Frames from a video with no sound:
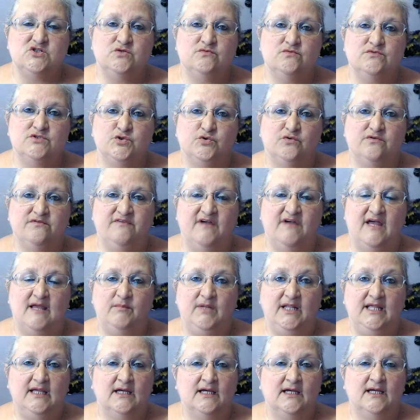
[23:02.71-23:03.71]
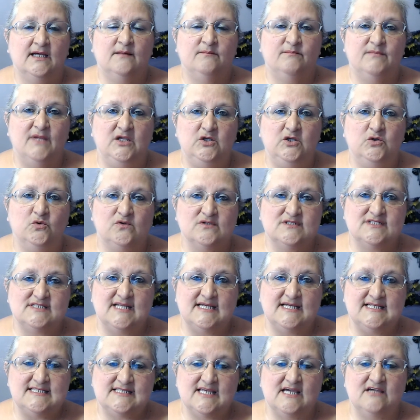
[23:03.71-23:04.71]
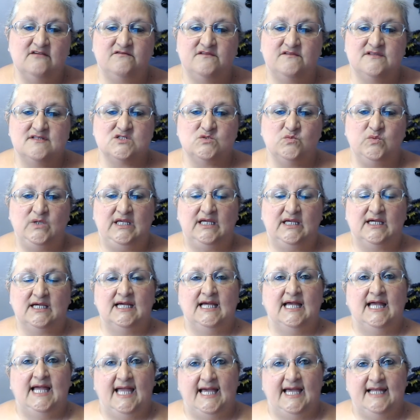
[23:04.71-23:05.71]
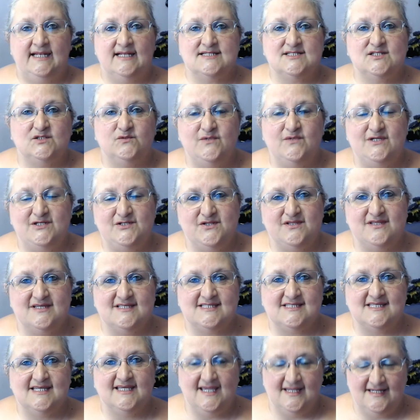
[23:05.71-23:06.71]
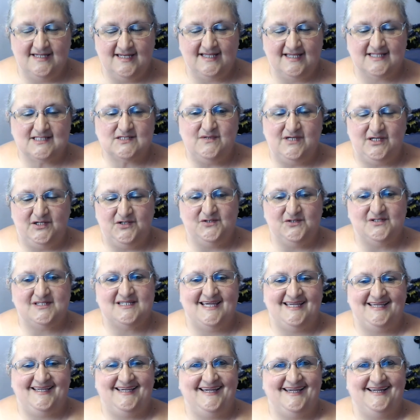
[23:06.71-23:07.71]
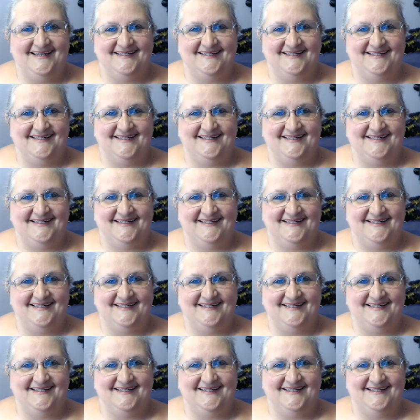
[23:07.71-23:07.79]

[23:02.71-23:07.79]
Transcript: your family. May you all stay safe this week. And until we do this again next week, you take care.